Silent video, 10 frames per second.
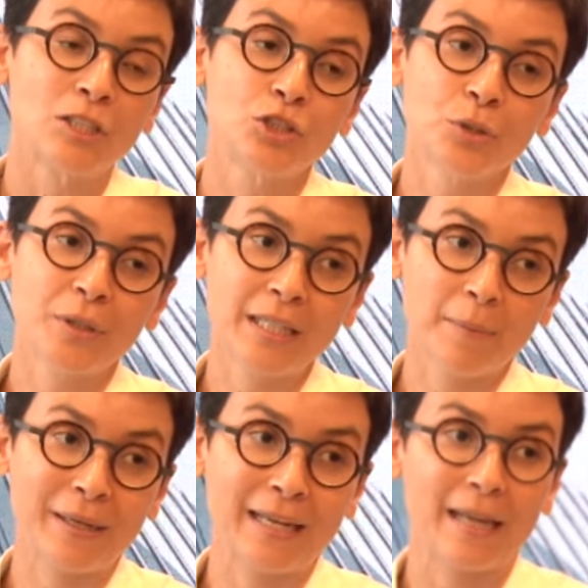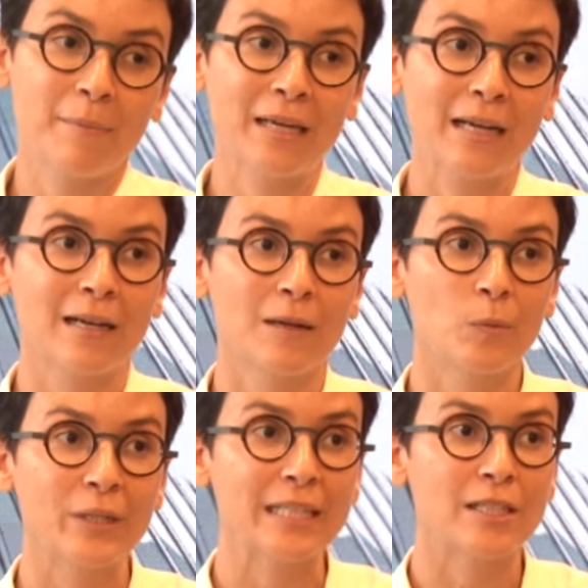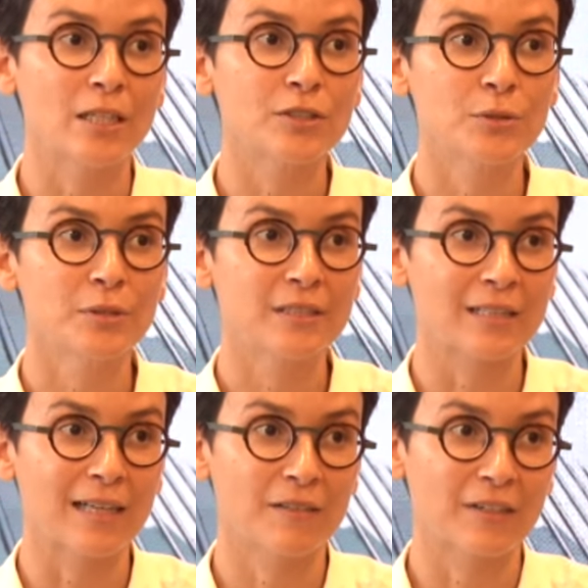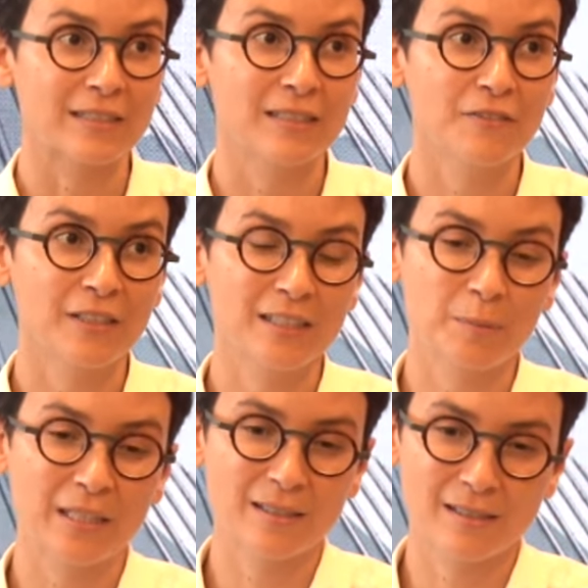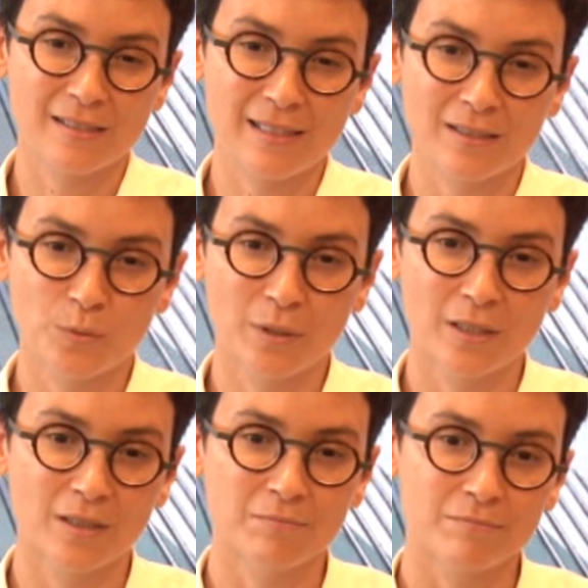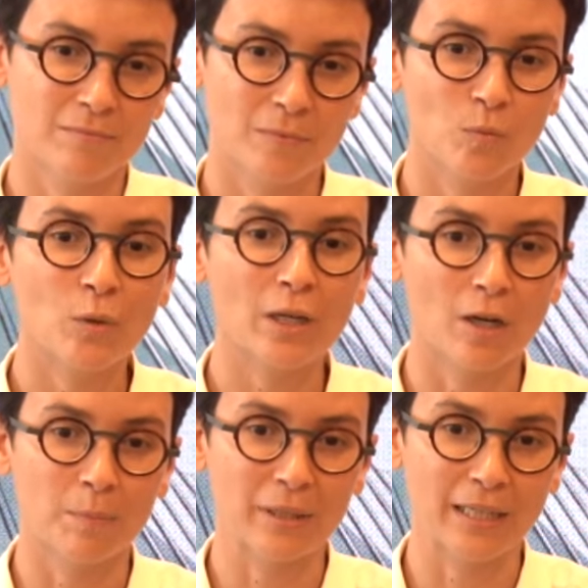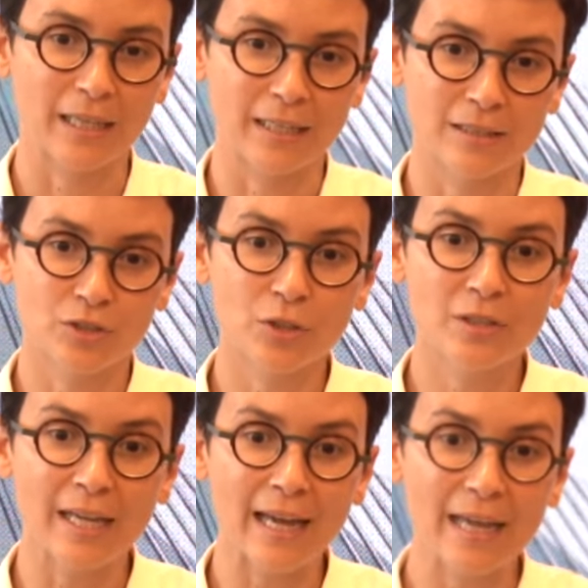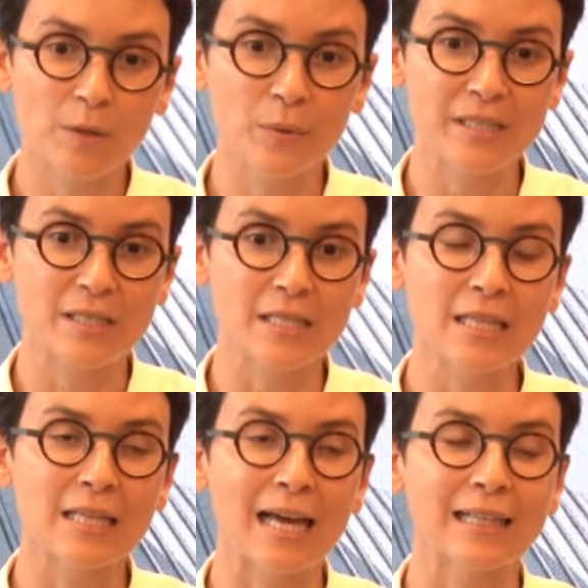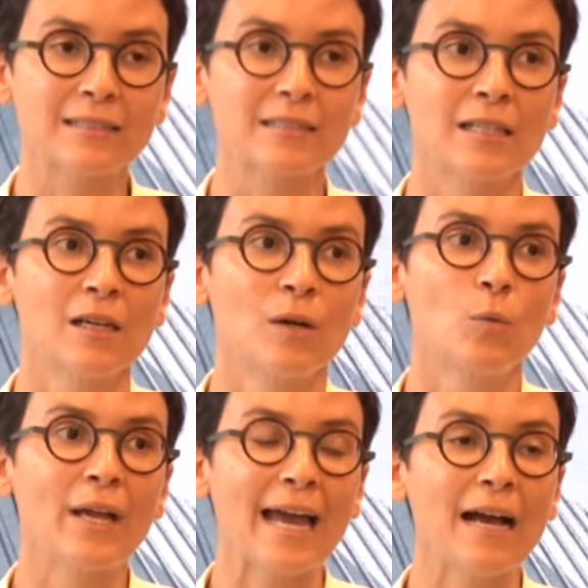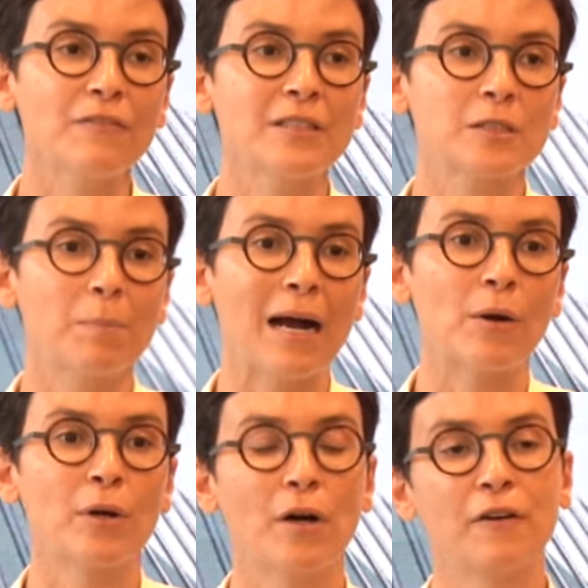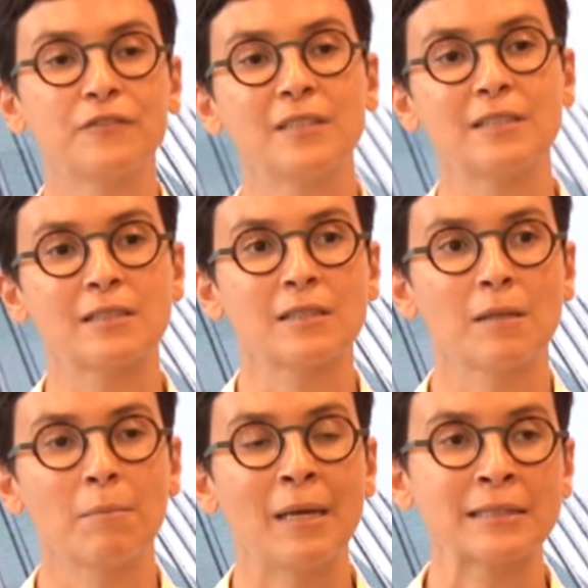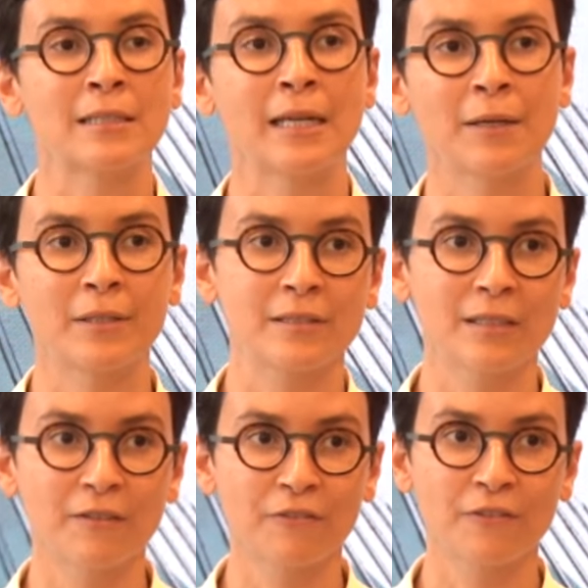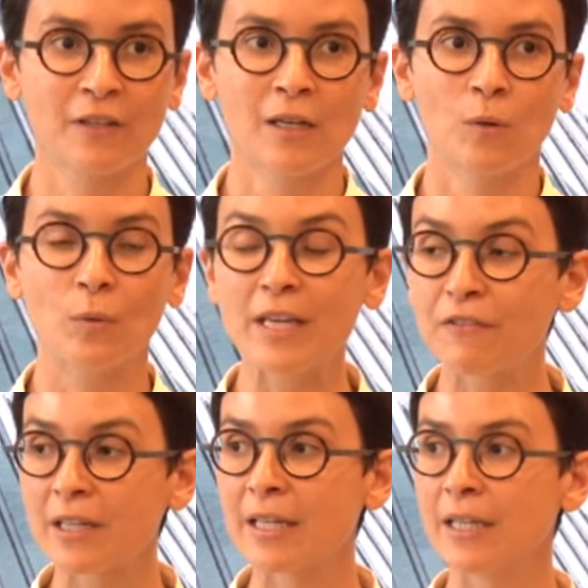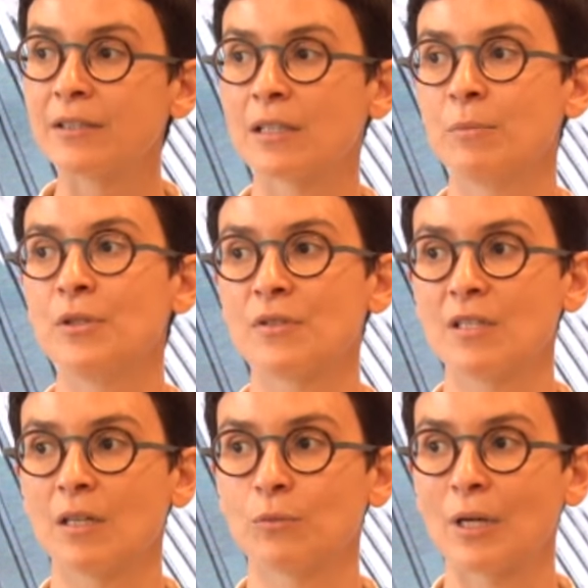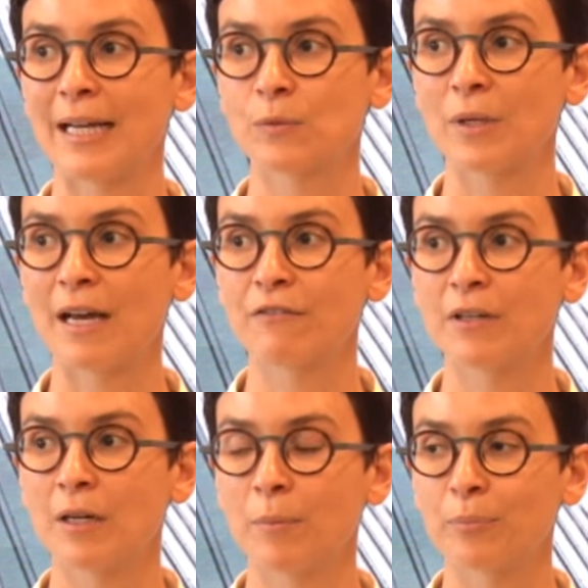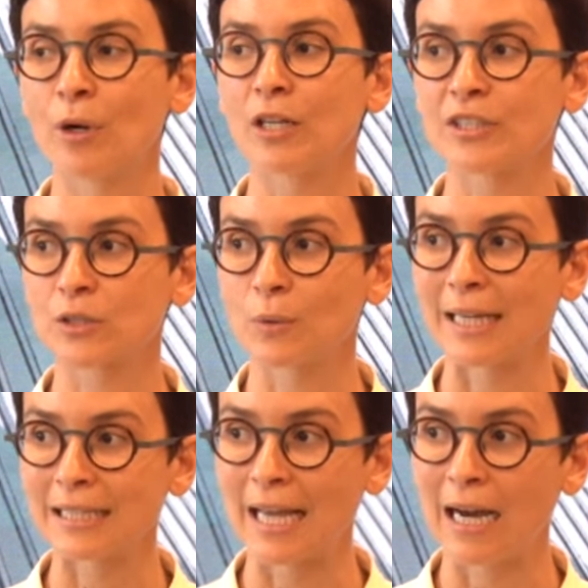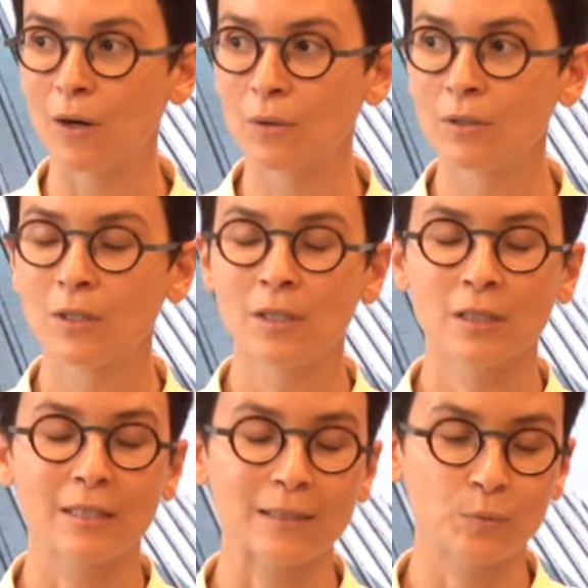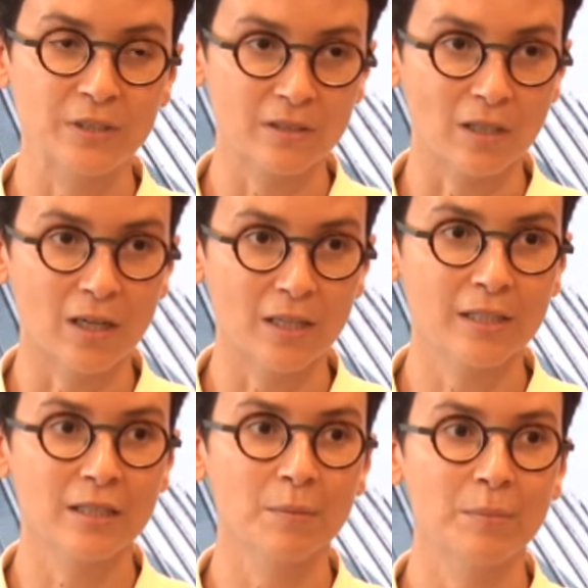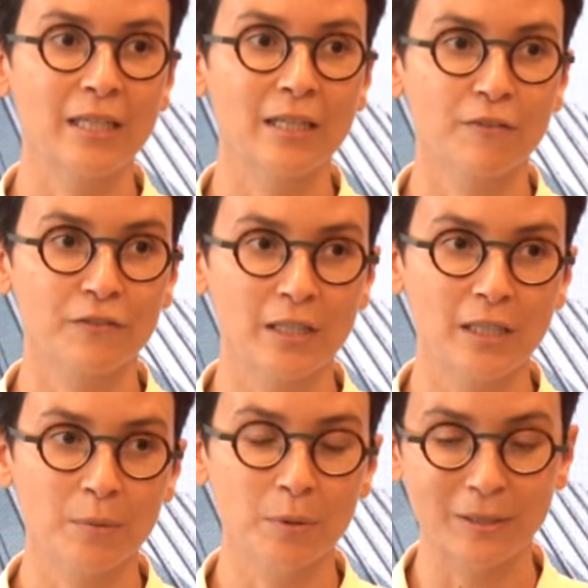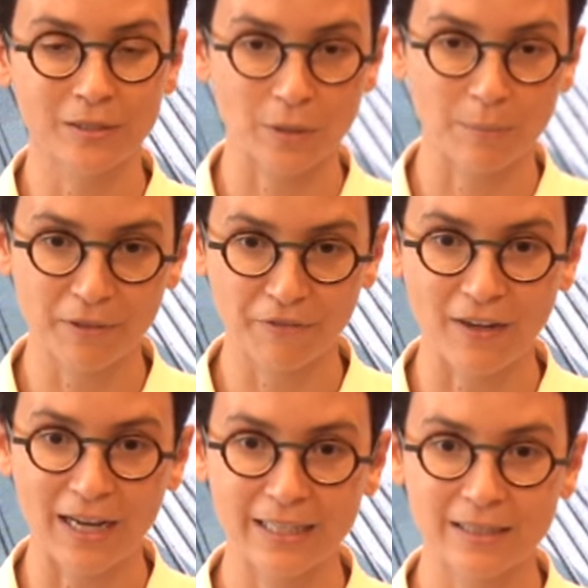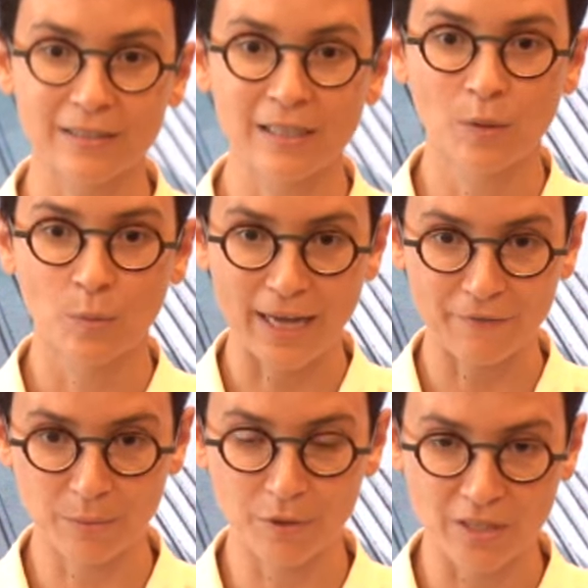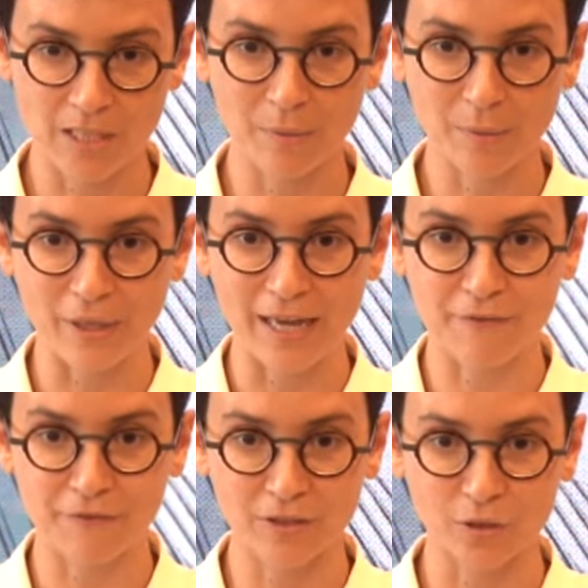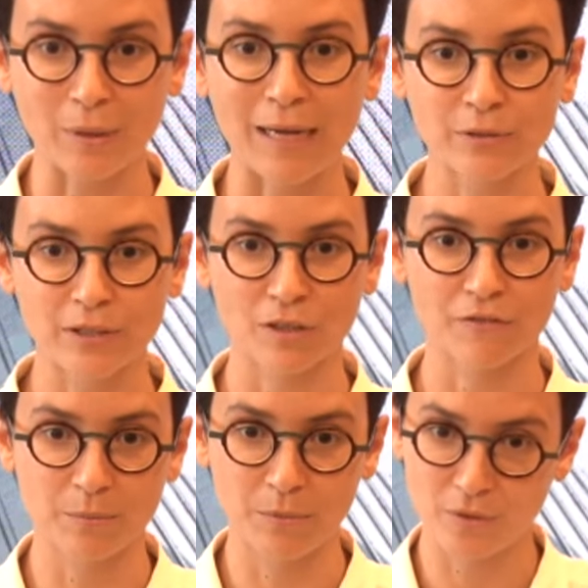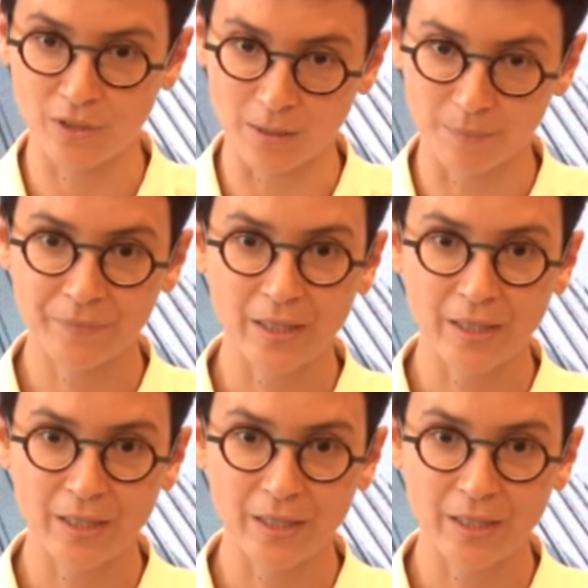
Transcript: During the pandemic, we did not do this kind of activities because things were were complicated. Today, we see that we have this power of this meta-narrative, even here in the museum, right? We have a project right now that we started in the beginning of the year. We want to amplify it. We have the museum and we have the surroundings of the museum.